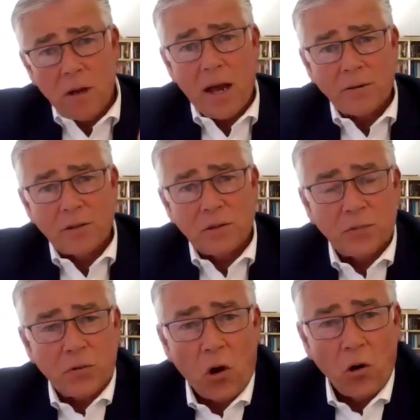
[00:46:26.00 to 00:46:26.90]
houses
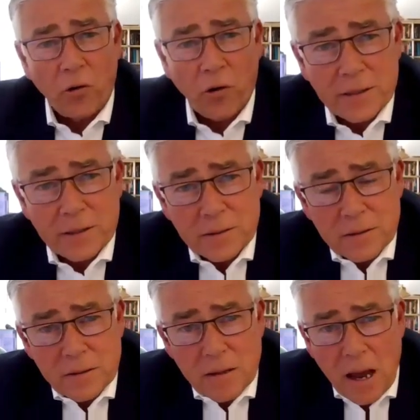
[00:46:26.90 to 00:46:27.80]
of
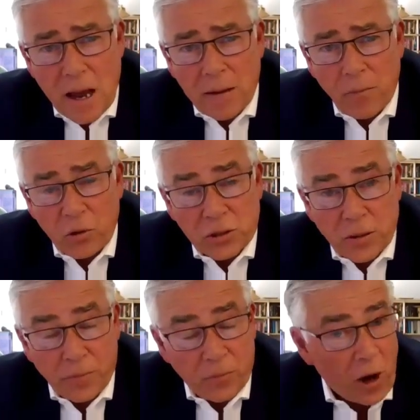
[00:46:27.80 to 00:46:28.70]
Congress, and which
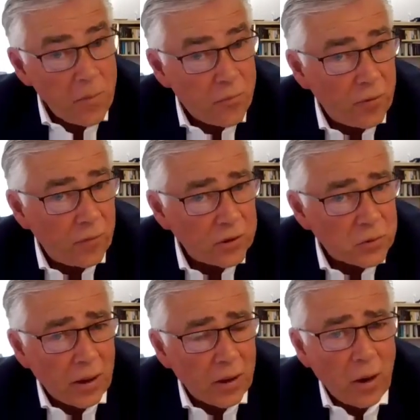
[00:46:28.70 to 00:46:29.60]
is a great
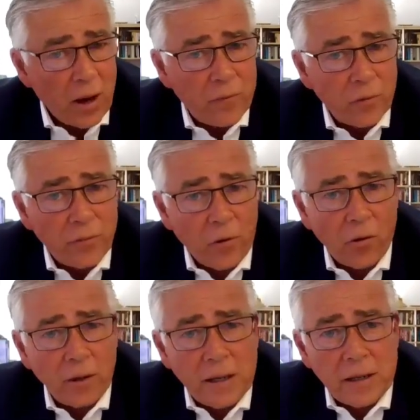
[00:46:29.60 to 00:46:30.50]
privilege, by the way, for a
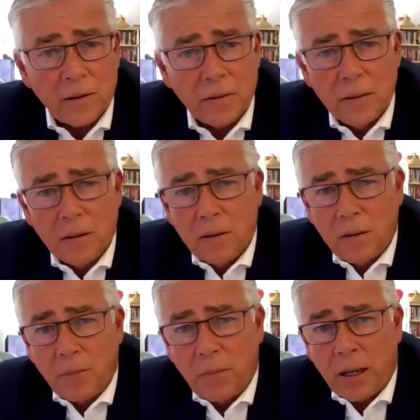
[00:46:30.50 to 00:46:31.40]
foreign leader
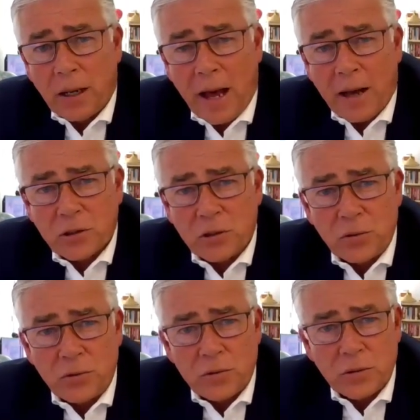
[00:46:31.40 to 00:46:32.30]
being allowed
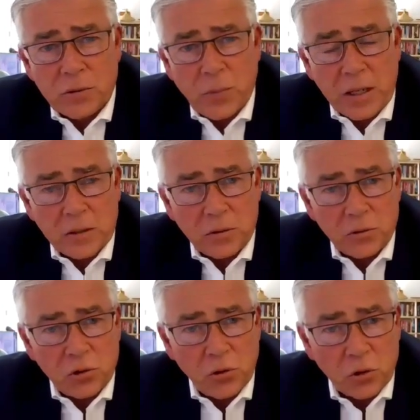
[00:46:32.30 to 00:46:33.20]
to speak
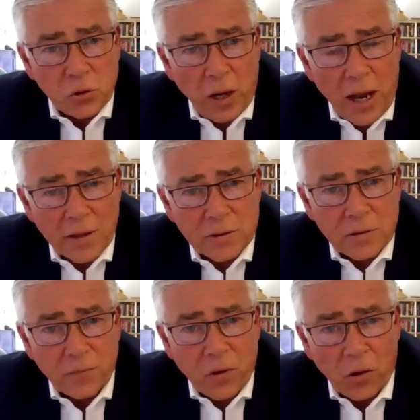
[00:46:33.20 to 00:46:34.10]
to the joint
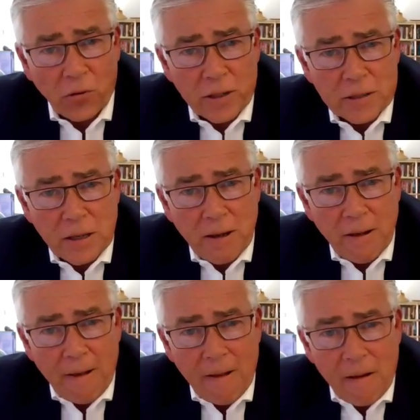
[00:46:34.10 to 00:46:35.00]
houses of Congress,
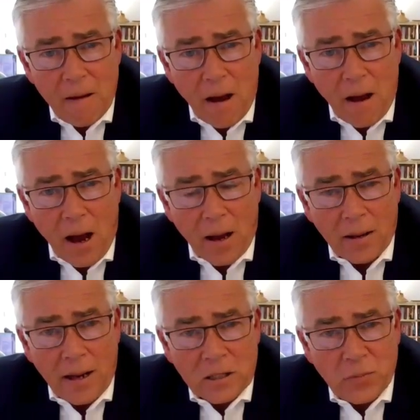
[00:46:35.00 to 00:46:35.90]

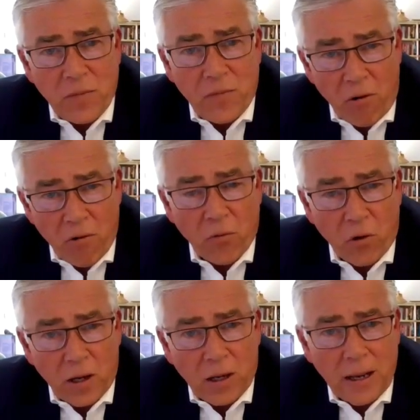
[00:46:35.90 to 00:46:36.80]
let us be very,
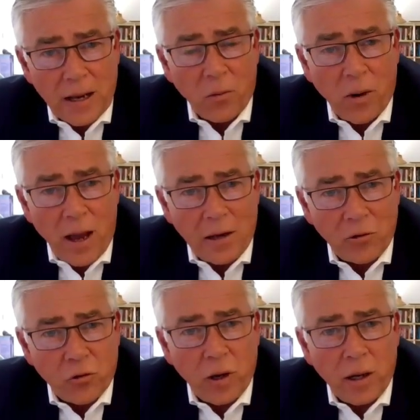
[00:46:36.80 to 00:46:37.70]
very clear. We're
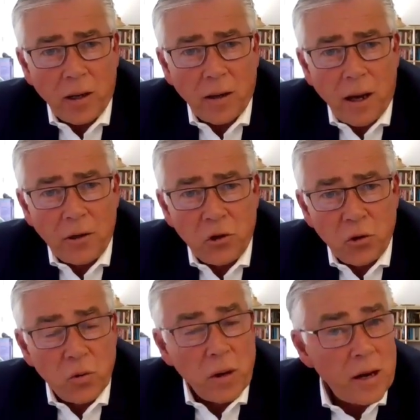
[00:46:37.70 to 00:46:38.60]
entering a
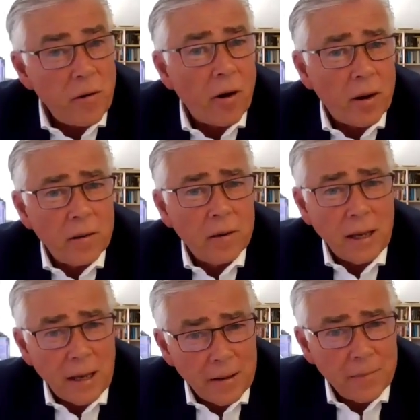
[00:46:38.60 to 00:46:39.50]
new era
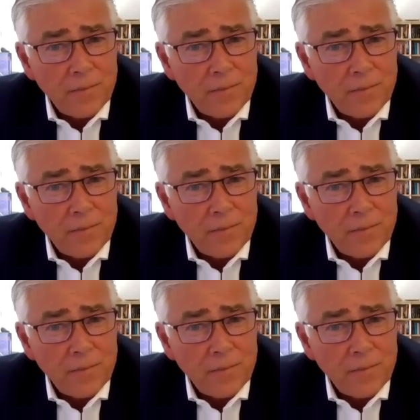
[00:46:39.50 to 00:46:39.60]
here.